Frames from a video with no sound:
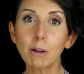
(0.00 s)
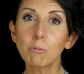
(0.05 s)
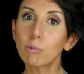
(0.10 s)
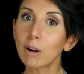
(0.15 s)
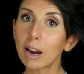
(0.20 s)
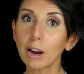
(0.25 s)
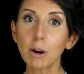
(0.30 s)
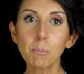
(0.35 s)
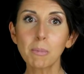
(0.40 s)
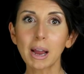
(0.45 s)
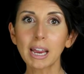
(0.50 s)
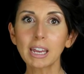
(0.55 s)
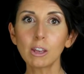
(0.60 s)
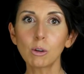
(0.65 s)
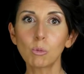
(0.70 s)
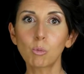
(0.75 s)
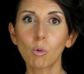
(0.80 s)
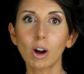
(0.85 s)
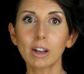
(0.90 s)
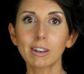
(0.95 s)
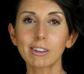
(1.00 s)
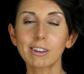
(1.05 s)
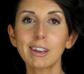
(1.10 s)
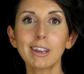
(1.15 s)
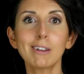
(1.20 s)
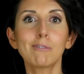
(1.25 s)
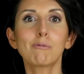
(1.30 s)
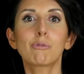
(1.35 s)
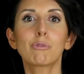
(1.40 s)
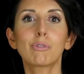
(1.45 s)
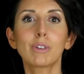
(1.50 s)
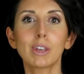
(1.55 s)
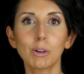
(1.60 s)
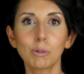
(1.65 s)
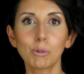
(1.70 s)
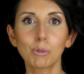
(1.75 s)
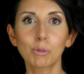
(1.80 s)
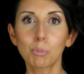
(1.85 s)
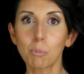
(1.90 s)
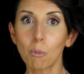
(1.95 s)
And where might you want to
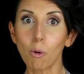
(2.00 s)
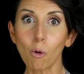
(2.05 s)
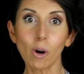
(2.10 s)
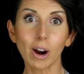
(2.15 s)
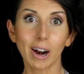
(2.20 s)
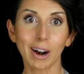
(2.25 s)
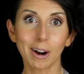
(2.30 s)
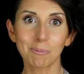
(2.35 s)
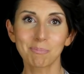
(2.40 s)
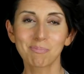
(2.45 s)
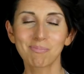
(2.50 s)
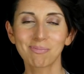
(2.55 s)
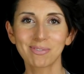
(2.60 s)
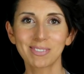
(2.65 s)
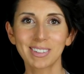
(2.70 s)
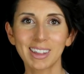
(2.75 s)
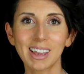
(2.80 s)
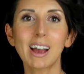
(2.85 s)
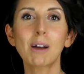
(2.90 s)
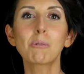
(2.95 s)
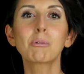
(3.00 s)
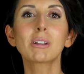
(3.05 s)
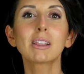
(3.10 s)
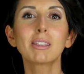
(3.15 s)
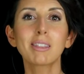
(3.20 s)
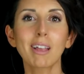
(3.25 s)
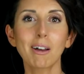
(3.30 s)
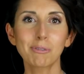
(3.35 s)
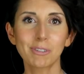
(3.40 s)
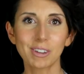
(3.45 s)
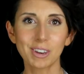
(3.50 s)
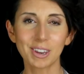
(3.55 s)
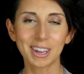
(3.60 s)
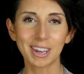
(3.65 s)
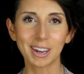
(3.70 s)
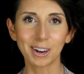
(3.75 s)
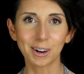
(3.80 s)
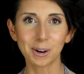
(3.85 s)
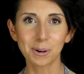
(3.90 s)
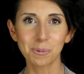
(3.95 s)
infuse more? I would love to
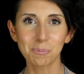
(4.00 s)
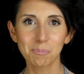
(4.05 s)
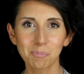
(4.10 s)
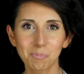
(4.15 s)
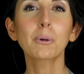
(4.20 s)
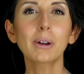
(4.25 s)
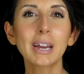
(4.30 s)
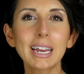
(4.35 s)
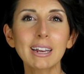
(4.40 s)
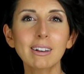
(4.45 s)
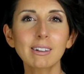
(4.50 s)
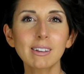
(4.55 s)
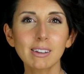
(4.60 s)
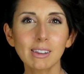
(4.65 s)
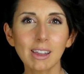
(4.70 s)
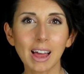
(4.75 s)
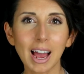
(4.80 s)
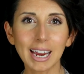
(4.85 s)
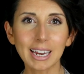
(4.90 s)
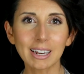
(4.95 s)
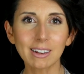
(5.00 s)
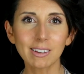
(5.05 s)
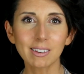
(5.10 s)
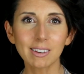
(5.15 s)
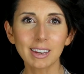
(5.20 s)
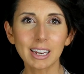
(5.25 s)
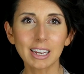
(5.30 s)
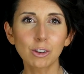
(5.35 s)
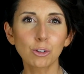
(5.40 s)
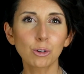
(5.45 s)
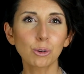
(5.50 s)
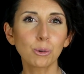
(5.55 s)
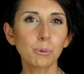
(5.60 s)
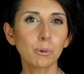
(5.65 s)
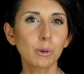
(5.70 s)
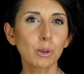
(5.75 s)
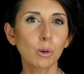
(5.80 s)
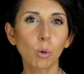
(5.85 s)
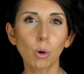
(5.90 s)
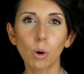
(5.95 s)
hear. Bring delight
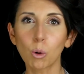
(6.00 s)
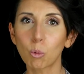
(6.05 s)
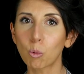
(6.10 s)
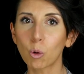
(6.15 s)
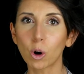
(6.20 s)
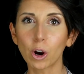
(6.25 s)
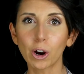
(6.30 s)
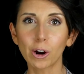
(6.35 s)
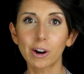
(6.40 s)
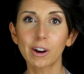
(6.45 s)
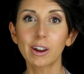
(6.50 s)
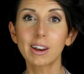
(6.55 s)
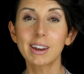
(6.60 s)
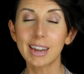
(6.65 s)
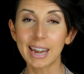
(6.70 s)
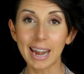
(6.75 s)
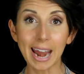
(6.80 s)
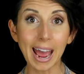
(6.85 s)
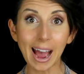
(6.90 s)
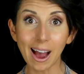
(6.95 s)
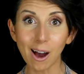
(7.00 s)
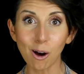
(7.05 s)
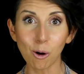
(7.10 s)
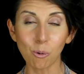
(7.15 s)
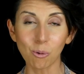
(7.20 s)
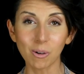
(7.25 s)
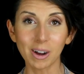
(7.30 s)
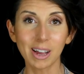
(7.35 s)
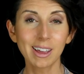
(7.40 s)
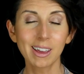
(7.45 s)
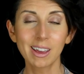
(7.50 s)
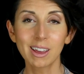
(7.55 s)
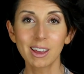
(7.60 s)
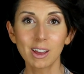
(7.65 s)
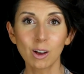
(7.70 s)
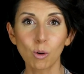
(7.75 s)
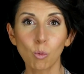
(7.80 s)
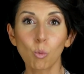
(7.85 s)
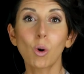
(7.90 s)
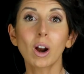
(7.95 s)
into your work now.
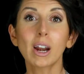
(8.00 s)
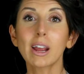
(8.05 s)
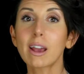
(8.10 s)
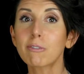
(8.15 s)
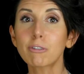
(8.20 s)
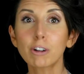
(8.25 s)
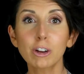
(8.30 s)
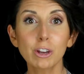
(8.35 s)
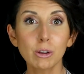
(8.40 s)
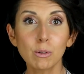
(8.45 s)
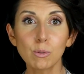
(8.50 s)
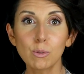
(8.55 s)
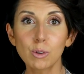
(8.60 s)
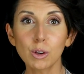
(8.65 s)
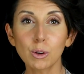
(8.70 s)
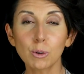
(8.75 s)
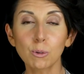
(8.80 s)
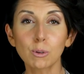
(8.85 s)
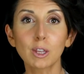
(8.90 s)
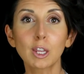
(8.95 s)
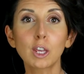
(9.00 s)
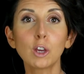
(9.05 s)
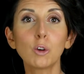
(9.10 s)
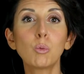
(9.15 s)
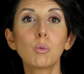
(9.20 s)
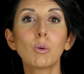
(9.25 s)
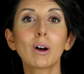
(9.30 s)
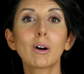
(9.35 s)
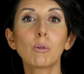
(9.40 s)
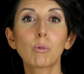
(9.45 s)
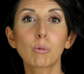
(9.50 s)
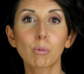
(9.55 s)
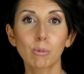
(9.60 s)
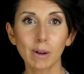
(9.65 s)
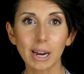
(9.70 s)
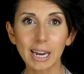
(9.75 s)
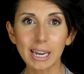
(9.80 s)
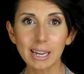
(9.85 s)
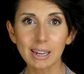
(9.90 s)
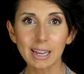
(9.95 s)
Whatever you do, you will
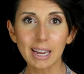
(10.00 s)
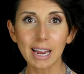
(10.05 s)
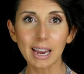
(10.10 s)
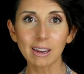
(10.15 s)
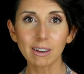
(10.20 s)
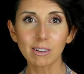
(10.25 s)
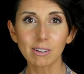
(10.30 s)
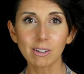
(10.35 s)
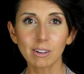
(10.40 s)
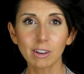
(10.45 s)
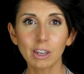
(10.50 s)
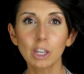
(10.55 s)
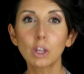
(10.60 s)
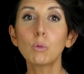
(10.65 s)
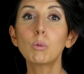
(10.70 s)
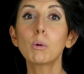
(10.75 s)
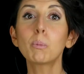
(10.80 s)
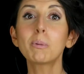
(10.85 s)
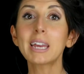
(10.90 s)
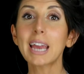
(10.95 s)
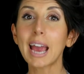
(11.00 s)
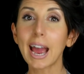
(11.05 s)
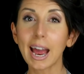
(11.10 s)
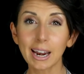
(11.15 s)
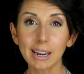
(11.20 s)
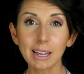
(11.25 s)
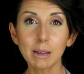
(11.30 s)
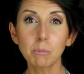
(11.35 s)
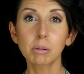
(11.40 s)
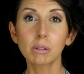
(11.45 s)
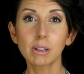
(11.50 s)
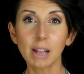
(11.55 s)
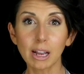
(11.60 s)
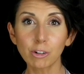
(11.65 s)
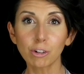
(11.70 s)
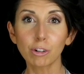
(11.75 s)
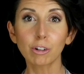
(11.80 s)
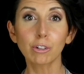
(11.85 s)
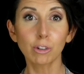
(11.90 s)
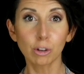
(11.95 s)
radiate. You will be adding
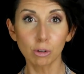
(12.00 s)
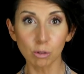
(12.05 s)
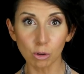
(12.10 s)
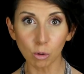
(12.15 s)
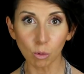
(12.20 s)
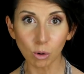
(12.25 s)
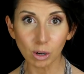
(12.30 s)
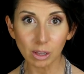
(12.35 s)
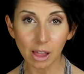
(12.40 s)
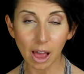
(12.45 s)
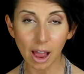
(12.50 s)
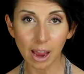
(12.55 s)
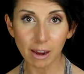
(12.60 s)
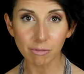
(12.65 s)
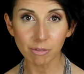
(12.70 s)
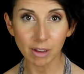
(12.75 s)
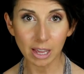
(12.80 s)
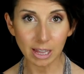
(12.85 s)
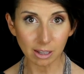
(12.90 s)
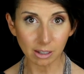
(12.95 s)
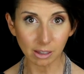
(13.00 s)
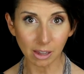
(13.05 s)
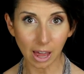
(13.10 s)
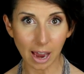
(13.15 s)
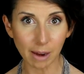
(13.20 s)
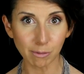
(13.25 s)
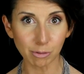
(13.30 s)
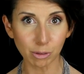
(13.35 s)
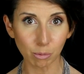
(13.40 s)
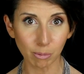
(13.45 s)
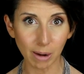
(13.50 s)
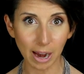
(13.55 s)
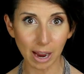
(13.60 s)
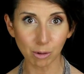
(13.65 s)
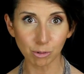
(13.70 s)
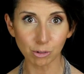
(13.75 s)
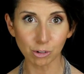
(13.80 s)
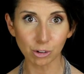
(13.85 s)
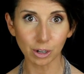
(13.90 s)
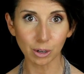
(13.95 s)
pleasure to your life and the lives
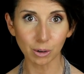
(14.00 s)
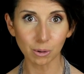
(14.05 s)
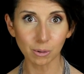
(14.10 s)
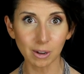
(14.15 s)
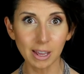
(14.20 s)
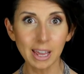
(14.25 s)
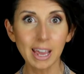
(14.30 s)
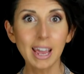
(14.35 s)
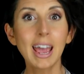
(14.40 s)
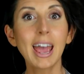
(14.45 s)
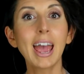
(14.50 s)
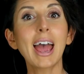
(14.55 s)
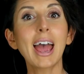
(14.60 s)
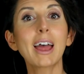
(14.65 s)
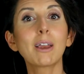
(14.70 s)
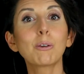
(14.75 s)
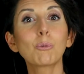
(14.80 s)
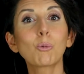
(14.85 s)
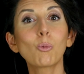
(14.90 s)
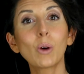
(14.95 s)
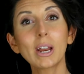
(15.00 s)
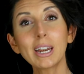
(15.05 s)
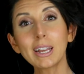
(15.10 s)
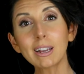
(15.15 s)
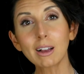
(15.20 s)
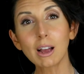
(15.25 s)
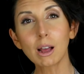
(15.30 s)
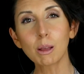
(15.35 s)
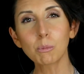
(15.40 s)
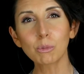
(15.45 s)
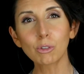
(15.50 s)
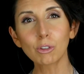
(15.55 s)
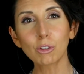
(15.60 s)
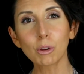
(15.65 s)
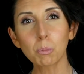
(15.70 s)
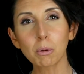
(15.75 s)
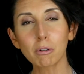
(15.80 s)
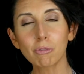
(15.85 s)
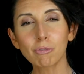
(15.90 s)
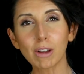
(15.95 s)
around you. And when it comes
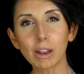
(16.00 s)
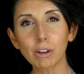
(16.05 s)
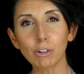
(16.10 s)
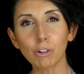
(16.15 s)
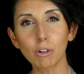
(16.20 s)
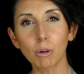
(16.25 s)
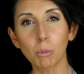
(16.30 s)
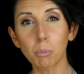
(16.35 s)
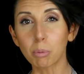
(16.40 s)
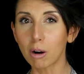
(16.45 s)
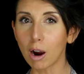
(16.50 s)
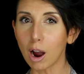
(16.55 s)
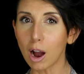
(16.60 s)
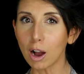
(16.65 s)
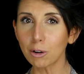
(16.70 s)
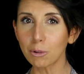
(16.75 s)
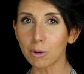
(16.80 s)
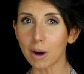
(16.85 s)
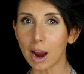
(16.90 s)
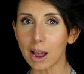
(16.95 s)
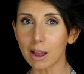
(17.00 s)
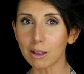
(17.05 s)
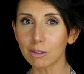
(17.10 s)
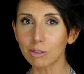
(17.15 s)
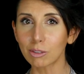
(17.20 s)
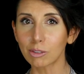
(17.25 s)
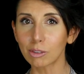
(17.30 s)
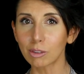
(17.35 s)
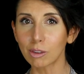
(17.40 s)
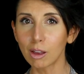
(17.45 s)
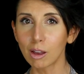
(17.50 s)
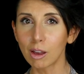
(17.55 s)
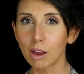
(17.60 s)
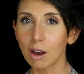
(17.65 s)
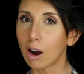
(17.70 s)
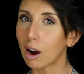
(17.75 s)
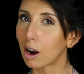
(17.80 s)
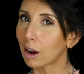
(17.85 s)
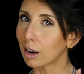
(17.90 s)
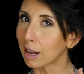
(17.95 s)
to professional progress,
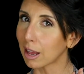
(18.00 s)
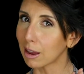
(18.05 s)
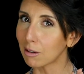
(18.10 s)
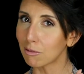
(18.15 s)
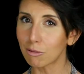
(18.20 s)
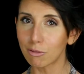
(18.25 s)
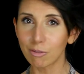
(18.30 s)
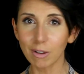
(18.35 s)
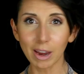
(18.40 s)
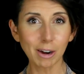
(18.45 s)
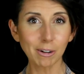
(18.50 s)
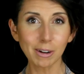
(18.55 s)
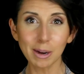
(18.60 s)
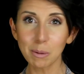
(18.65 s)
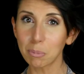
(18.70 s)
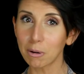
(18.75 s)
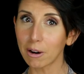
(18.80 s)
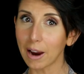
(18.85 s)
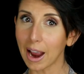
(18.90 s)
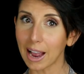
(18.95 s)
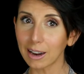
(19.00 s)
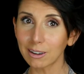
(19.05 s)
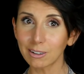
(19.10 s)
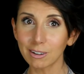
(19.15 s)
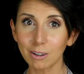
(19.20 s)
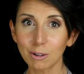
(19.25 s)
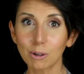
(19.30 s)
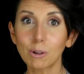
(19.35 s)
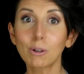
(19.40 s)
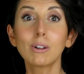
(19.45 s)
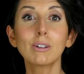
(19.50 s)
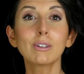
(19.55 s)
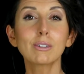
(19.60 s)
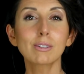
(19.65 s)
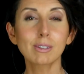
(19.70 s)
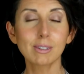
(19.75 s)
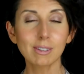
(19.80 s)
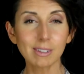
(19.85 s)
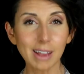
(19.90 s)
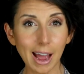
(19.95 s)
on a very practical,
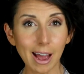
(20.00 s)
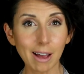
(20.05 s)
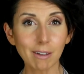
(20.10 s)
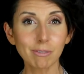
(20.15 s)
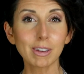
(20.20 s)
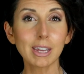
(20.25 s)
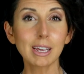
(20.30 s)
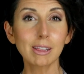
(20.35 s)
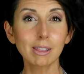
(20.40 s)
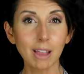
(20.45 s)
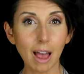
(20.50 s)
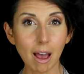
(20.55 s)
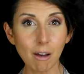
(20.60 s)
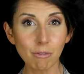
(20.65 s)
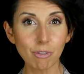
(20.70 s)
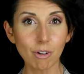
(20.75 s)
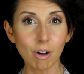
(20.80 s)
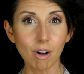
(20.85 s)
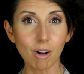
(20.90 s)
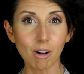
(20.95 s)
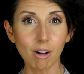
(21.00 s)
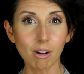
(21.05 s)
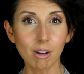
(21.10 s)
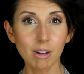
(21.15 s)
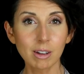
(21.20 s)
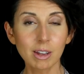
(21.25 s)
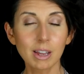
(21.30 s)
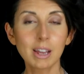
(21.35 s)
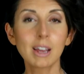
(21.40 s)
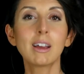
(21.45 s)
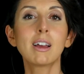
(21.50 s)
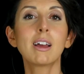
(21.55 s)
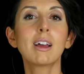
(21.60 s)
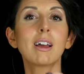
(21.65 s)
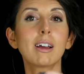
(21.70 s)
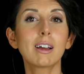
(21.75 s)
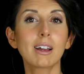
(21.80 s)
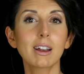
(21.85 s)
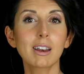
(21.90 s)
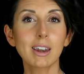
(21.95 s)
savvy level,
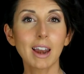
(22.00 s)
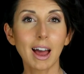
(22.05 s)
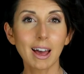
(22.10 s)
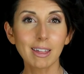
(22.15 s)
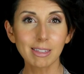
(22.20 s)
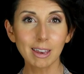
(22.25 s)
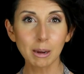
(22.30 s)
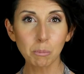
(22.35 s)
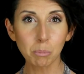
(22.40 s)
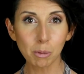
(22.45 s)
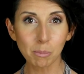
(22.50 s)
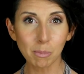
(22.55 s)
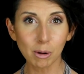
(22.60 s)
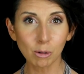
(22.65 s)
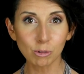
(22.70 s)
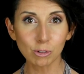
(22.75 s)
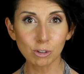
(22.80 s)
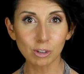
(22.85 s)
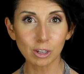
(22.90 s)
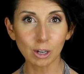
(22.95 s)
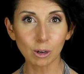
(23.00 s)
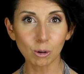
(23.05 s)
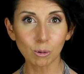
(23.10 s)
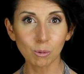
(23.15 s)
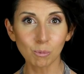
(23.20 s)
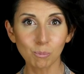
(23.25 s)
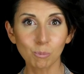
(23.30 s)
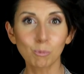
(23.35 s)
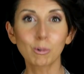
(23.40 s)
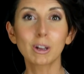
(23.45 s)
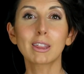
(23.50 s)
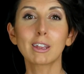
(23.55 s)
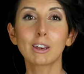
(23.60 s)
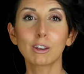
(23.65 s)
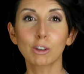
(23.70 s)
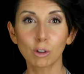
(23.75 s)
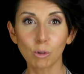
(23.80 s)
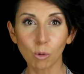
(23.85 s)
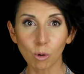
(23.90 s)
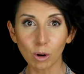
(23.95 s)
nothing promotes you
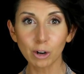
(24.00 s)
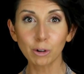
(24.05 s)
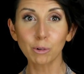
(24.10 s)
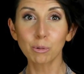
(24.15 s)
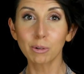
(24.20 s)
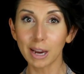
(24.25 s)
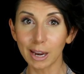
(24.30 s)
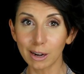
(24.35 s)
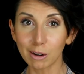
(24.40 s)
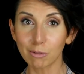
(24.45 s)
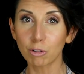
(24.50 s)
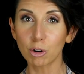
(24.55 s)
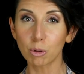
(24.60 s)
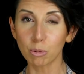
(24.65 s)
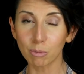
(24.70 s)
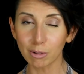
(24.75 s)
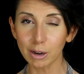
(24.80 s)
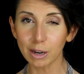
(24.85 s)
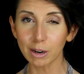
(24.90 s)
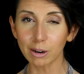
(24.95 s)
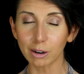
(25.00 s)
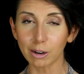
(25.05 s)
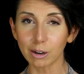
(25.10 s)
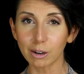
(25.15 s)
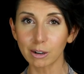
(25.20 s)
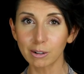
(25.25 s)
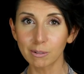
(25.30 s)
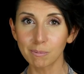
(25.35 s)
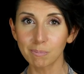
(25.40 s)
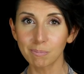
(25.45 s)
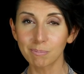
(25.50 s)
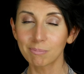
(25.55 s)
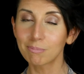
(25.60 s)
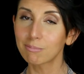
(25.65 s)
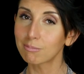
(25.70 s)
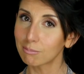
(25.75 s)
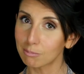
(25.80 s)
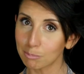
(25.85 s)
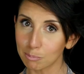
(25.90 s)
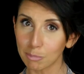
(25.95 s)
within your creative career
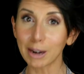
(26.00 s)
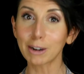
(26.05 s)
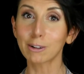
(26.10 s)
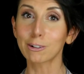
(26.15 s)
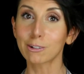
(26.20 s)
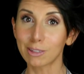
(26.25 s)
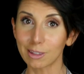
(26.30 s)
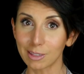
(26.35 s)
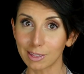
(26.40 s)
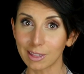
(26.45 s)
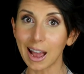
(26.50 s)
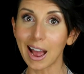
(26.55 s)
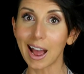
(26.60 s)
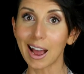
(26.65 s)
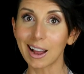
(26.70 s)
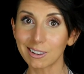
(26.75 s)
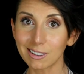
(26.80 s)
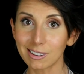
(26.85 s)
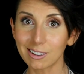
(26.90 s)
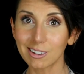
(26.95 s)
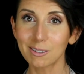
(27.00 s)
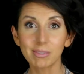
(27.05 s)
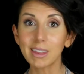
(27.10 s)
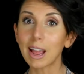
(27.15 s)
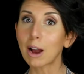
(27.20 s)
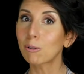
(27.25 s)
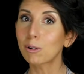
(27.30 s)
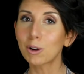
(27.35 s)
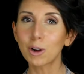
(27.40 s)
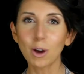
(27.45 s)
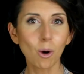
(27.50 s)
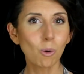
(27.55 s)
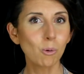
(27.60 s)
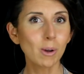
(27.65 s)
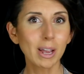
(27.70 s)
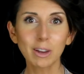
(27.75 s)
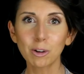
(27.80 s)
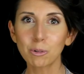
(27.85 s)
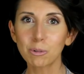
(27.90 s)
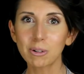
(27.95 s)
better than that. Now
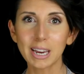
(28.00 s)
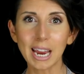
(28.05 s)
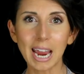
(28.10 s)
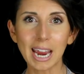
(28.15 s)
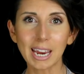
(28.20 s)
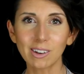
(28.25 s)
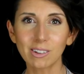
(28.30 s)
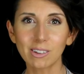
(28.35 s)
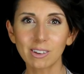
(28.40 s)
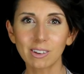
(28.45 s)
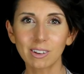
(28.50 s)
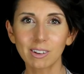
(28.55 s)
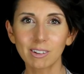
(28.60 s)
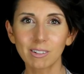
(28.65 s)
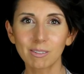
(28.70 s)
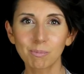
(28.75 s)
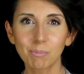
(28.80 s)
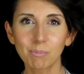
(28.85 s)
go and create.